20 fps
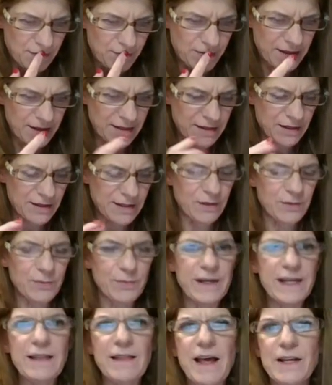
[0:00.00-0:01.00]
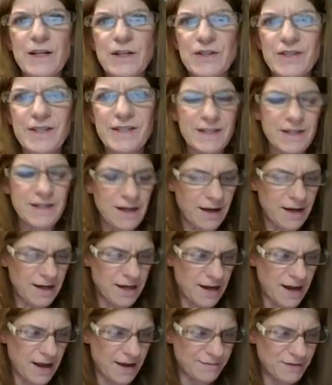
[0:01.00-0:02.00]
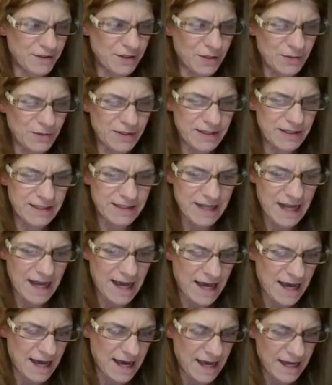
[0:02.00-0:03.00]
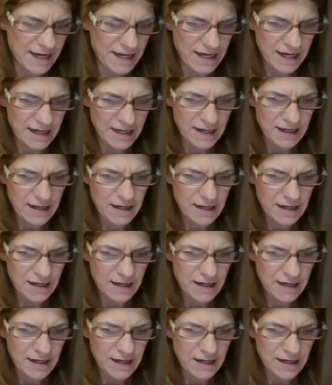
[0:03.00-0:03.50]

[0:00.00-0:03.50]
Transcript: but 3 letters is not enough. So sadness.